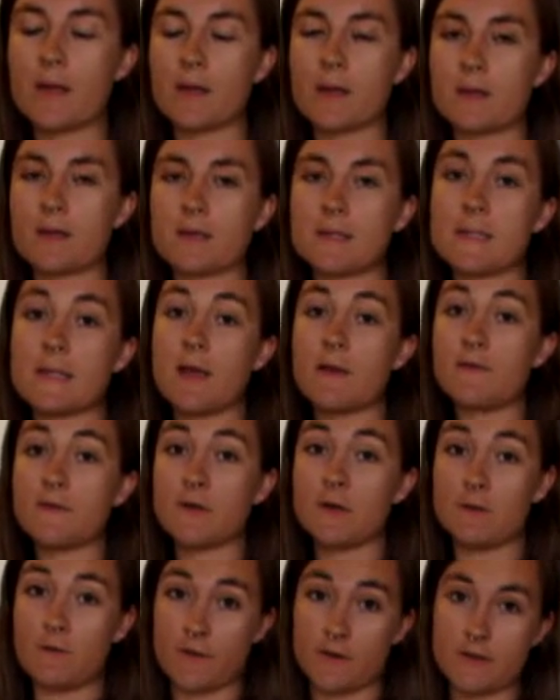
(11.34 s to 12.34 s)
is
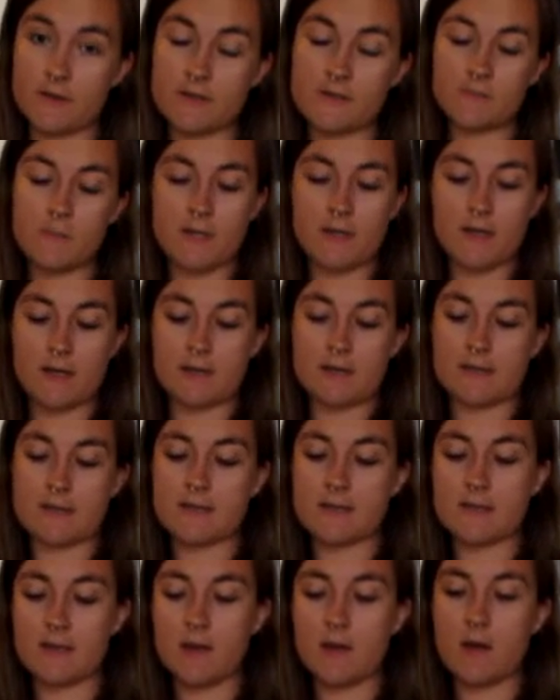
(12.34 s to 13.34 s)
leftovers,
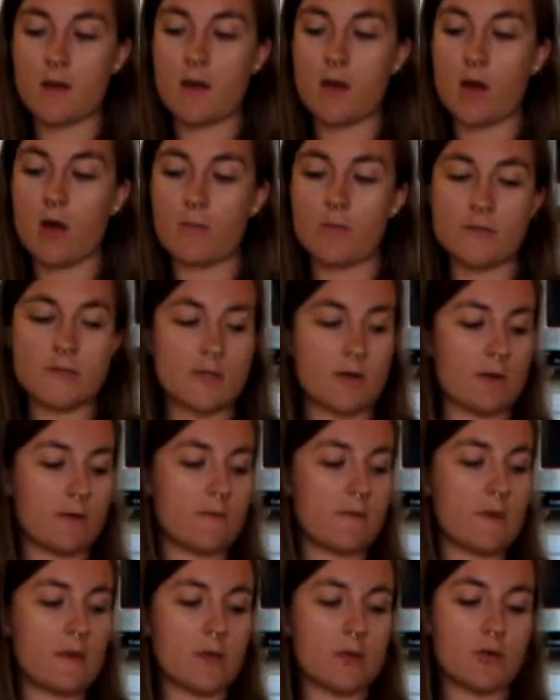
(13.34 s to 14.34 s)
because almost all
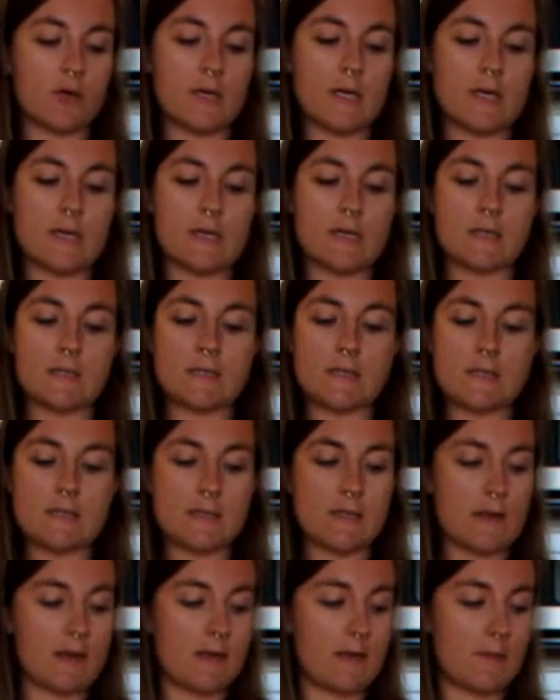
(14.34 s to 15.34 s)
the ingredients
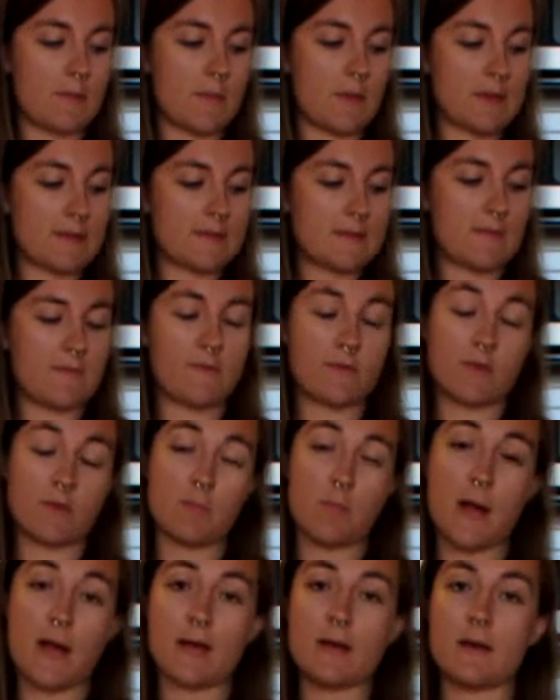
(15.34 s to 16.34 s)
except for the
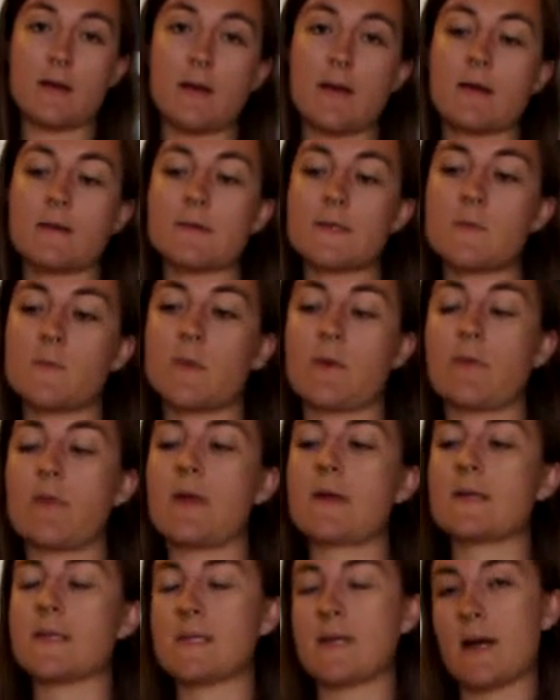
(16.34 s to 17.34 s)
pine nuts were
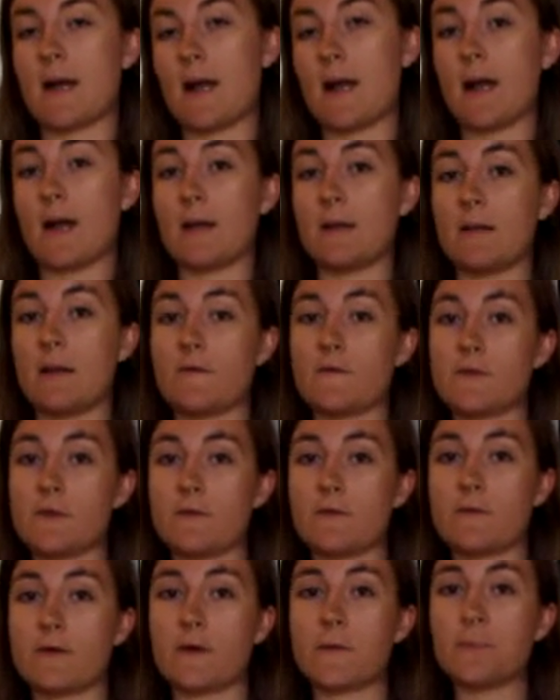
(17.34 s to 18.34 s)
things that I had left
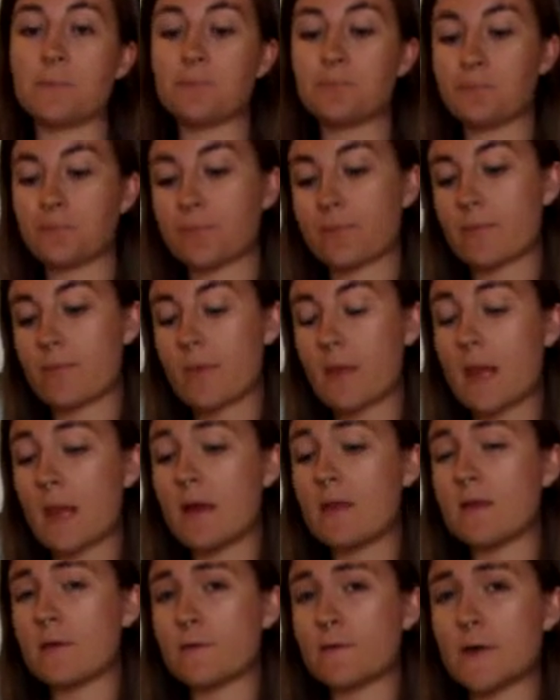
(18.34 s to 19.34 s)
over
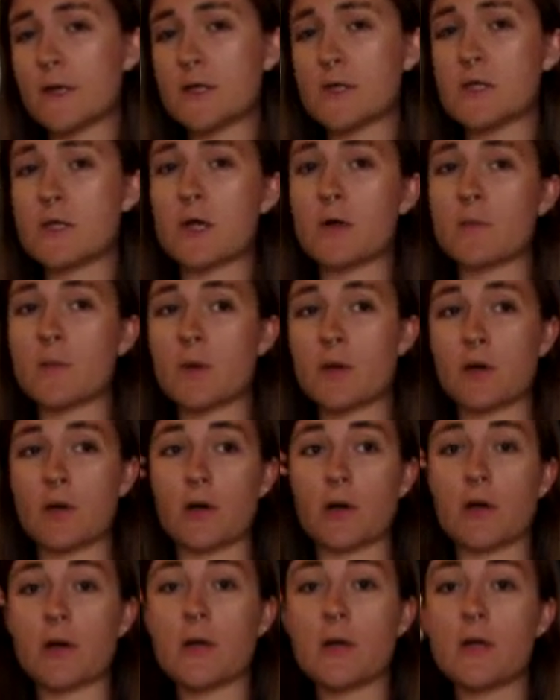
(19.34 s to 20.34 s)
in the fridge that
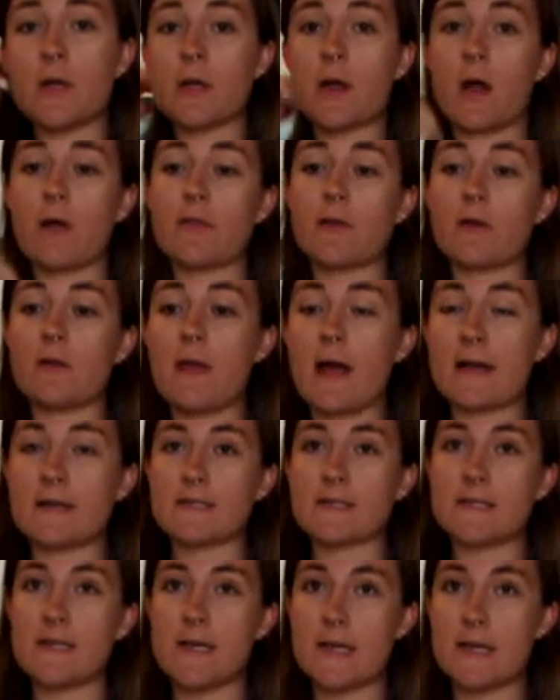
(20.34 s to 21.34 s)
were on their
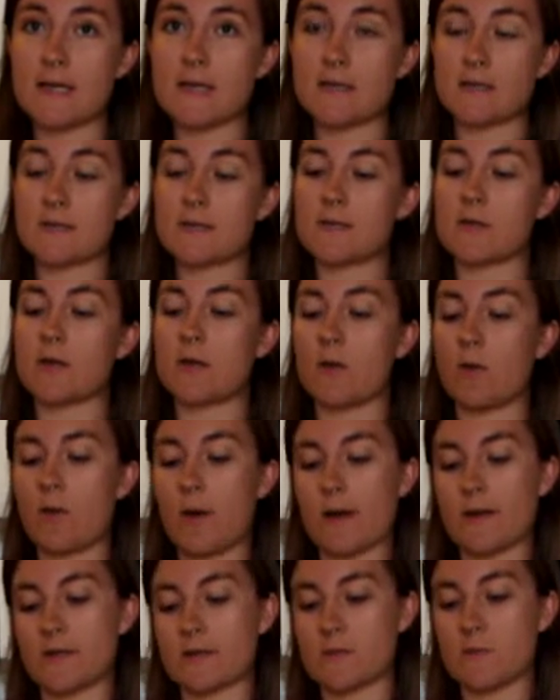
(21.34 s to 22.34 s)
last days. So
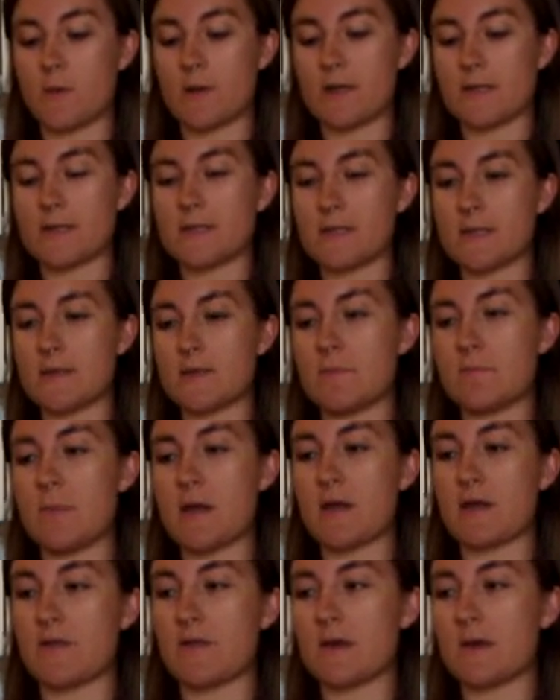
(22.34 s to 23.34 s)
I just wanted to
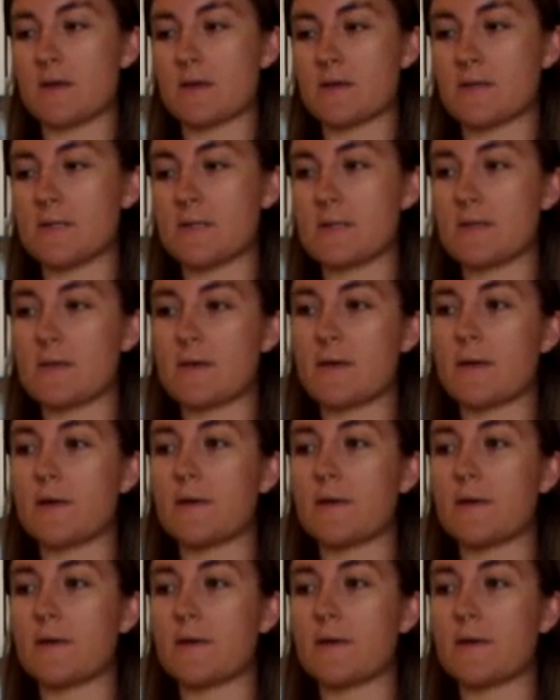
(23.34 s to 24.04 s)
make this